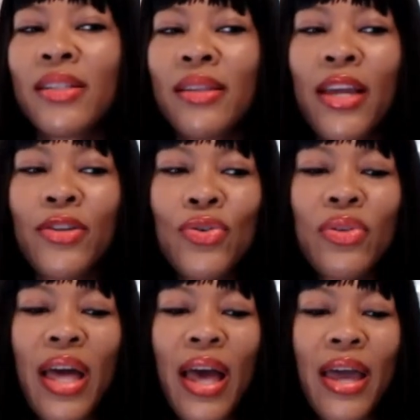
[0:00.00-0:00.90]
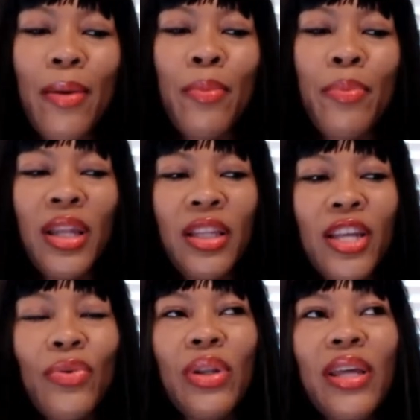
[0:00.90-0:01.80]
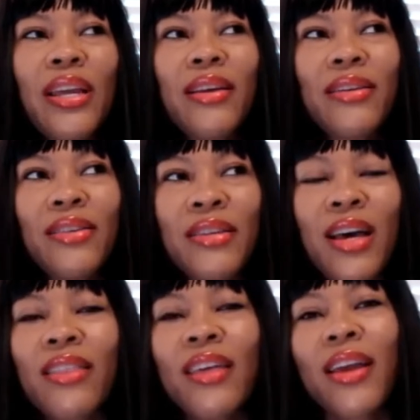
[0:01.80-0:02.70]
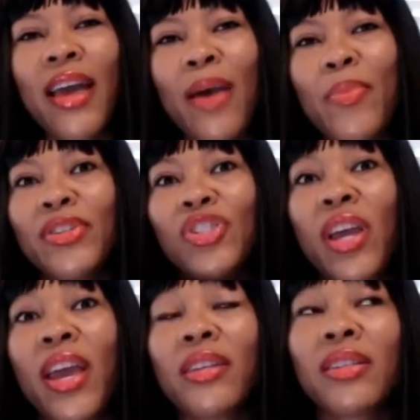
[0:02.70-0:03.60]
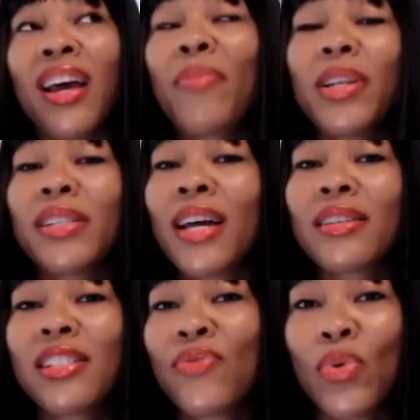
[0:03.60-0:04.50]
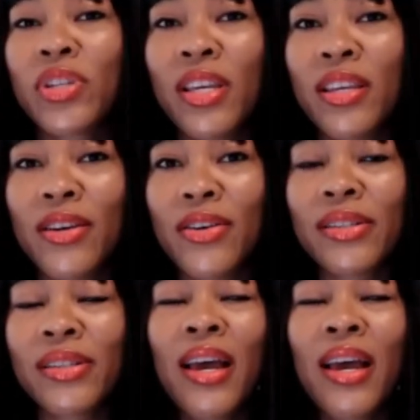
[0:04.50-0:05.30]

they do that, but literally nothing had been changed. And I've been in Texas 14 years.